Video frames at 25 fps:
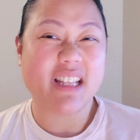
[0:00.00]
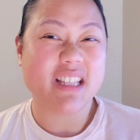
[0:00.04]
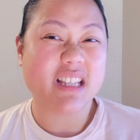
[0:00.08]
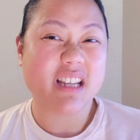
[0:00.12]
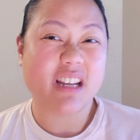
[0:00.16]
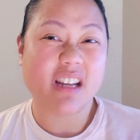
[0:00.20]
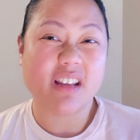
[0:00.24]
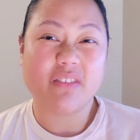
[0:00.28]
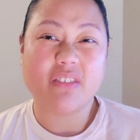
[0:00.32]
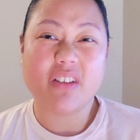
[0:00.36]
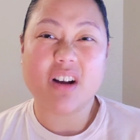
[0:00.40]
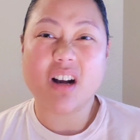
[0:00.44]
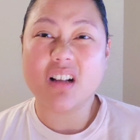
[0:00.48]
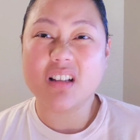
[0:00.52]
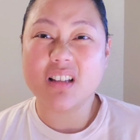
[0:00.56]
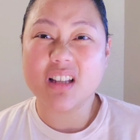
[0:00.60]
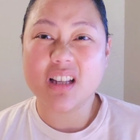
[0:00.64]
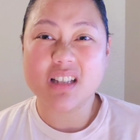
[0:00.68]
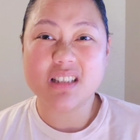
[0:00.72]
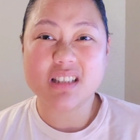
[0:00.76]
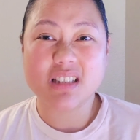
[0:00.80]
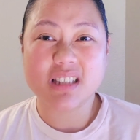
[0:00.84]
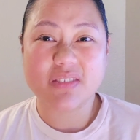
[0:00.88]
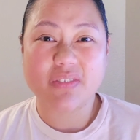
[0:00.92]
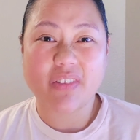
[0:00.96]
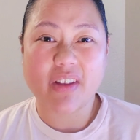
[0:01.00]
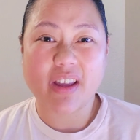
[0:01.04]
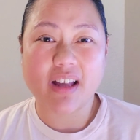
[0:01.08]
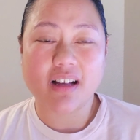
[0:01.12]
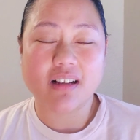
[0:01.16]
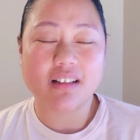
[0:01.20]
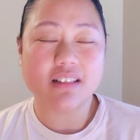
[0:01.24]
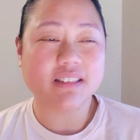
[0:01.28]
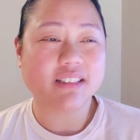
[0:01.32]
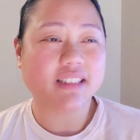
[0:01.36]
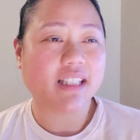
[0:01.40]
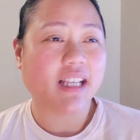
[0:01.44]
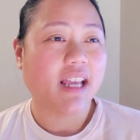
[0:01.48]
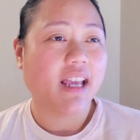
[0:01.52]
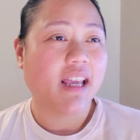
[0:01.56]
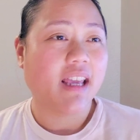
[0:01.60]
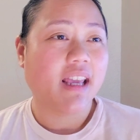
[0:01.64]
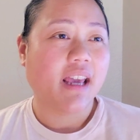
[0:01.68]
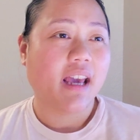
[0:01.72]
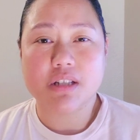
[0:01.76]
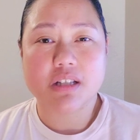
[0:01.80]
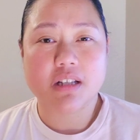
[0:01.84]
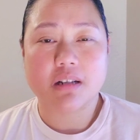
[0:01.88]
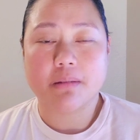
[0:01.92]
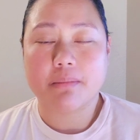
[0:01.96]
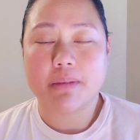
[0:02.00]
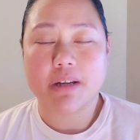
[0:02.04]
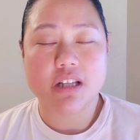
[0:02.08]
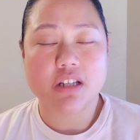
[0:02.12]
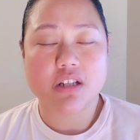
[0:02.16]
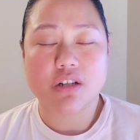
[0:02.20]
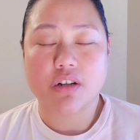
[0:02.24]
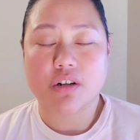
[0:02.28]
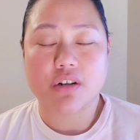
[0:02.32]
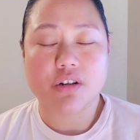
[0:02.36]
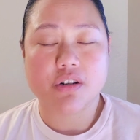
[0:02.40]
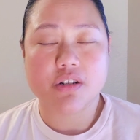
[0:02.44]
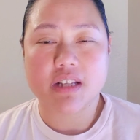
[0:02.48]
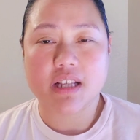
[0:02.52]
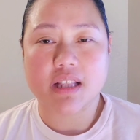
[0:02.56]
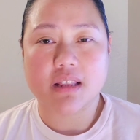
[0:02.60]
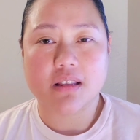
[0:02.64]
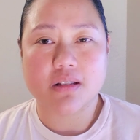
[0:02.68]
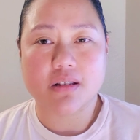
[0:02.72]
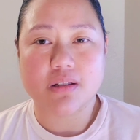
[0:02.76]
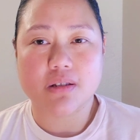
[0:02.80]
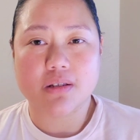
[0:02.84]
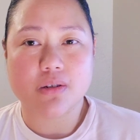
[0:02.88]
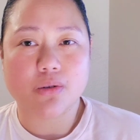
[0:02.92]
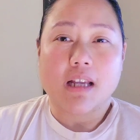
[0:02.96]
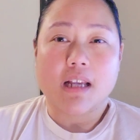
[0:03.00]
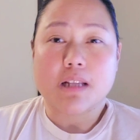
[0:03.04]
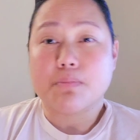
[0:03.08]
And if all else fails, I'm just going to buy starters at the store.